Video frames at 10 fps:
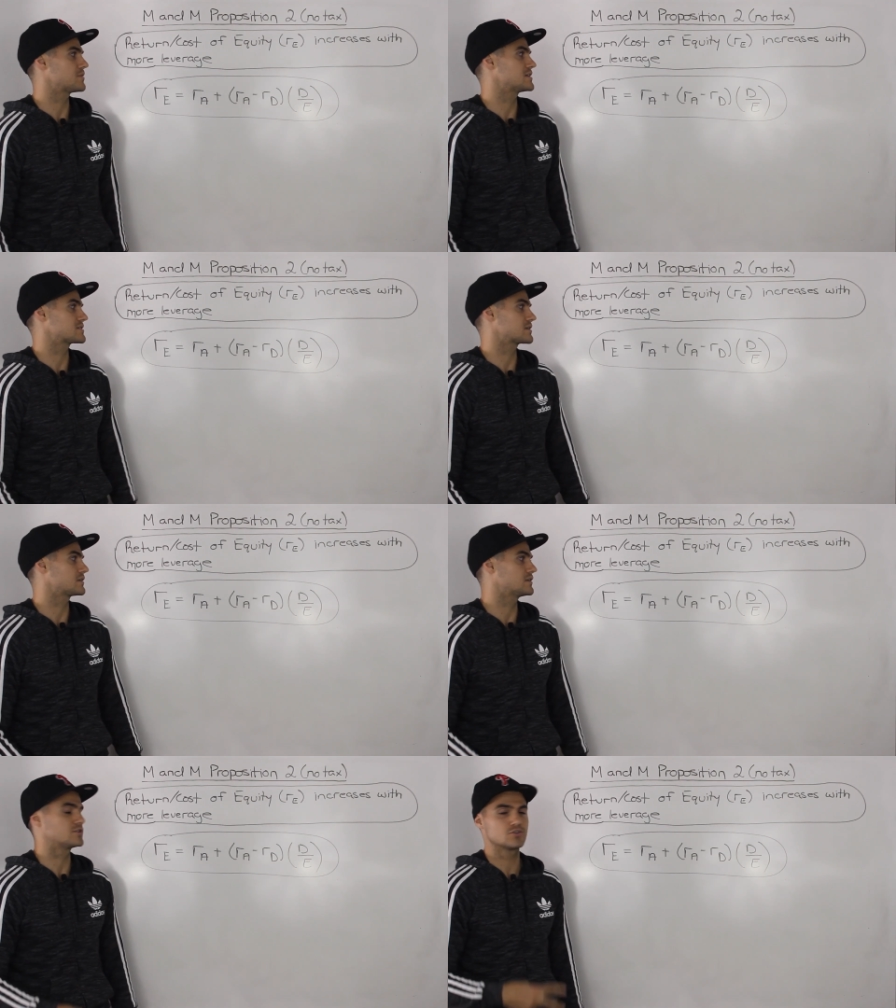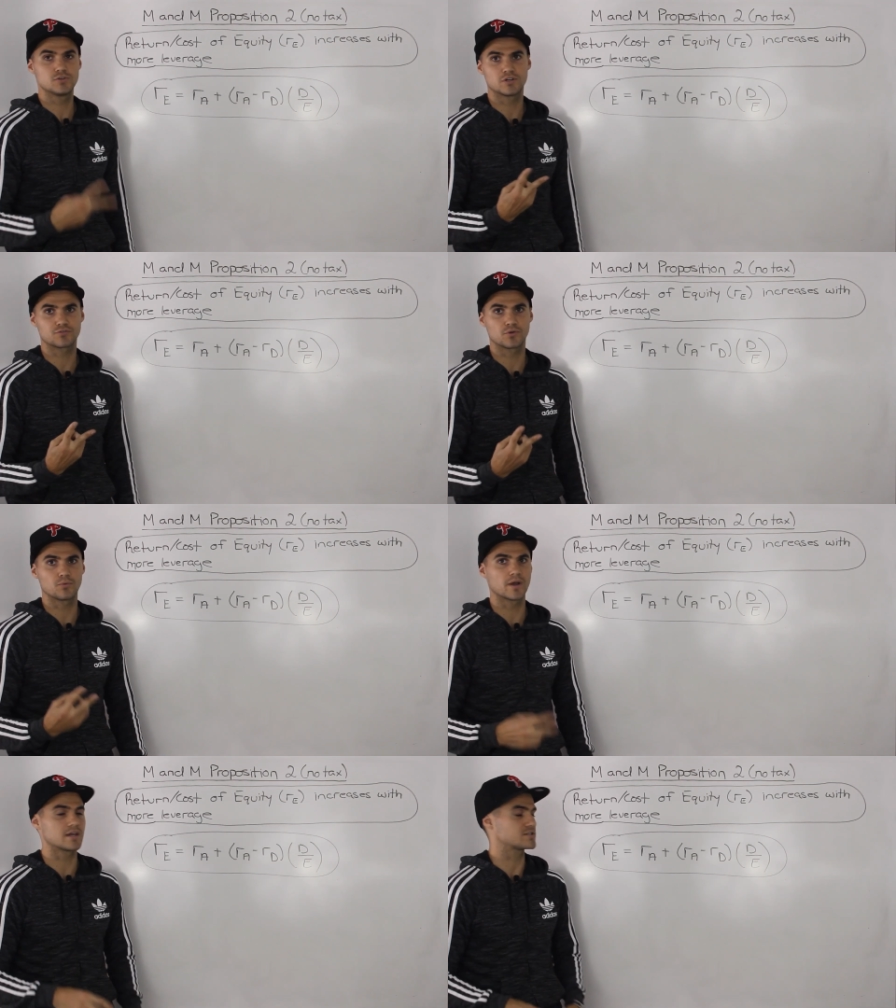Basically two
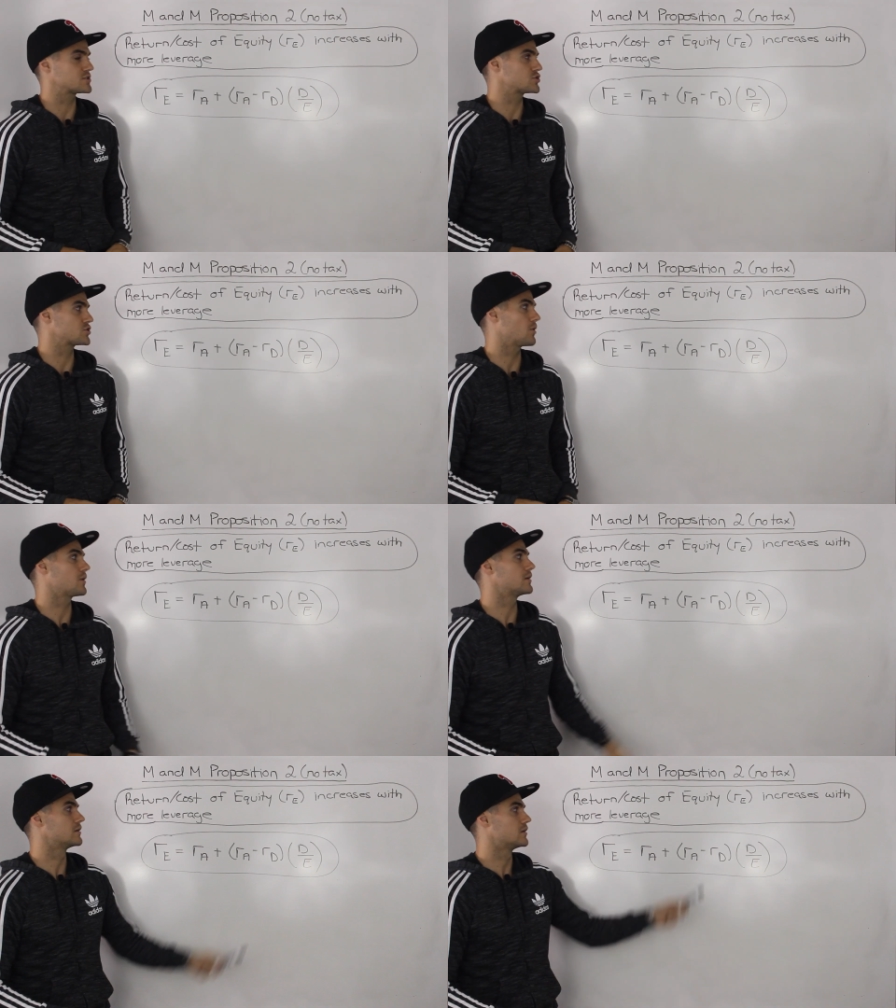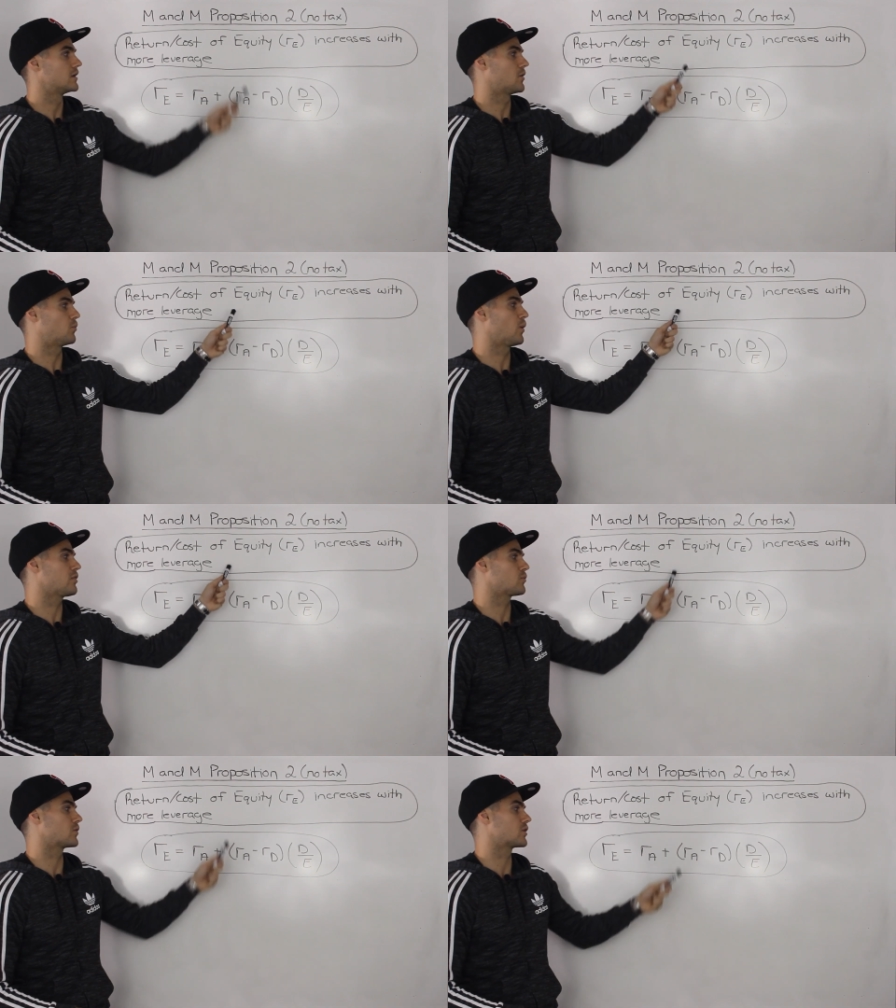different ways to show it
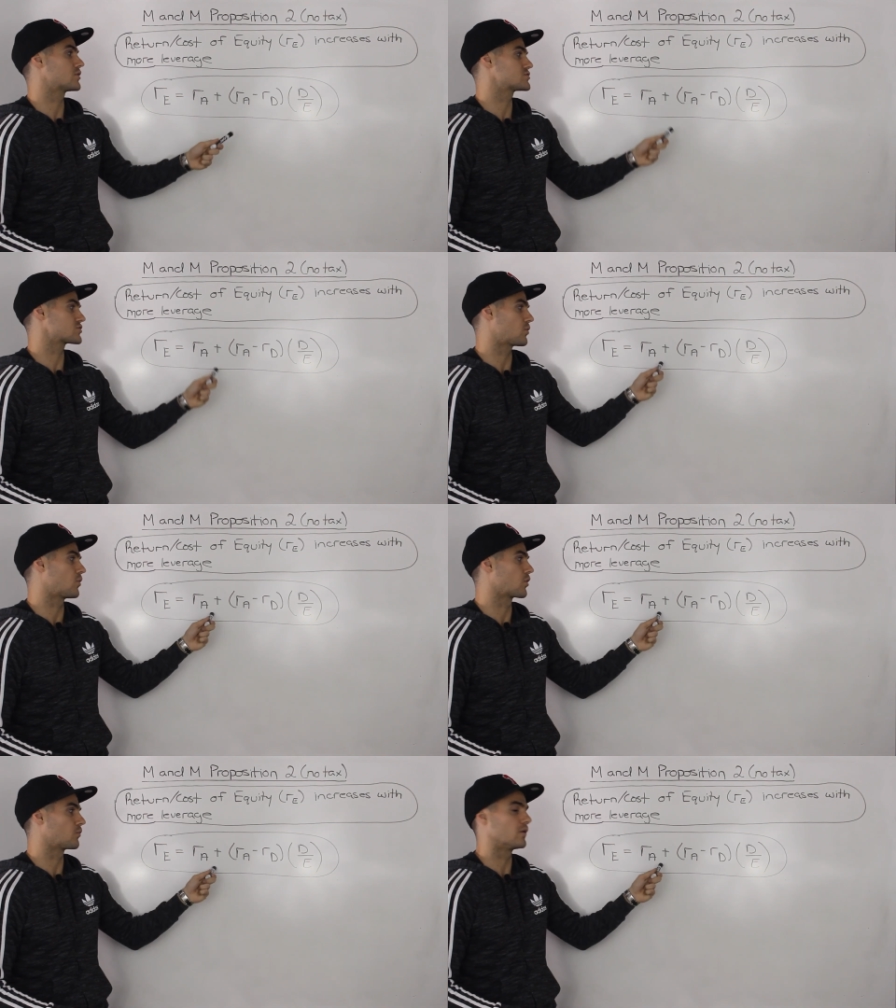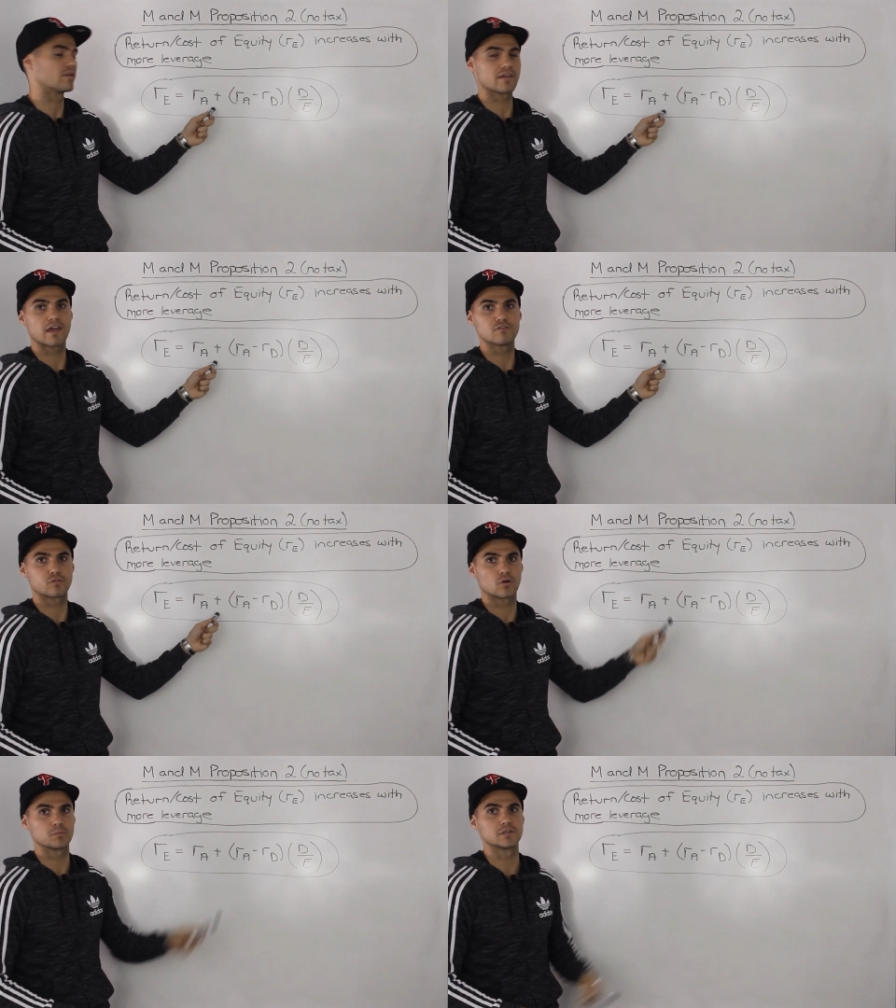with words or with a
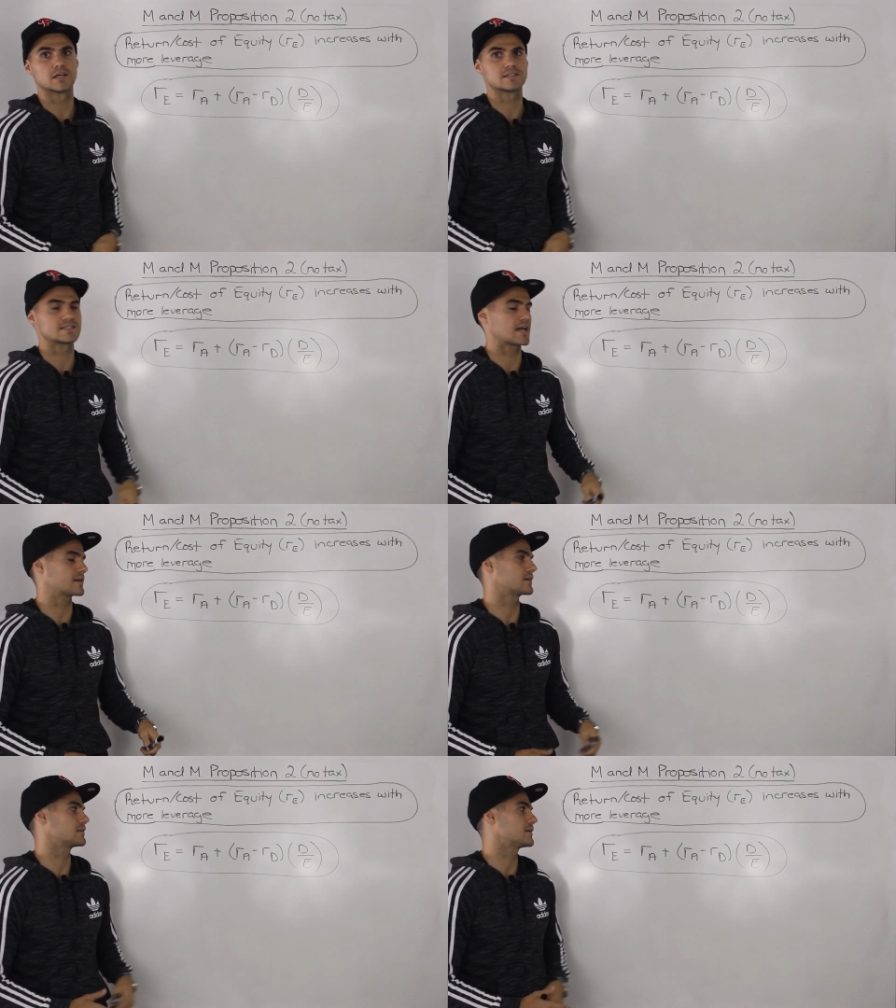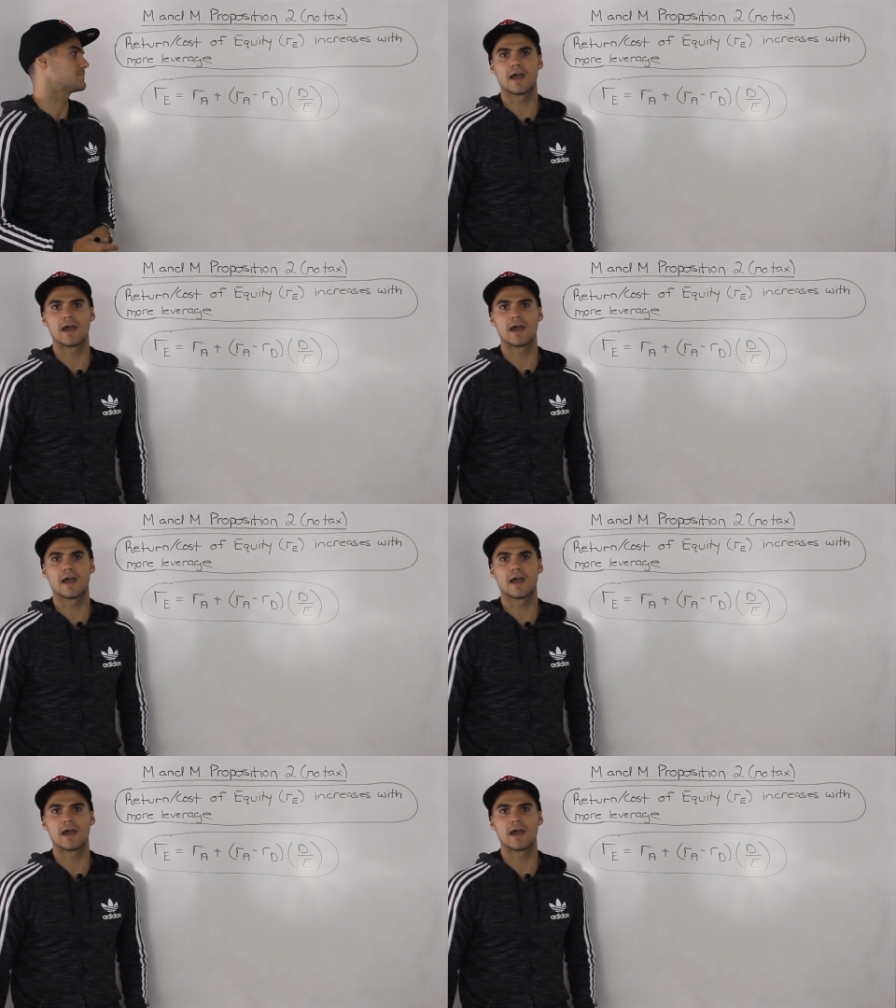formula, technically.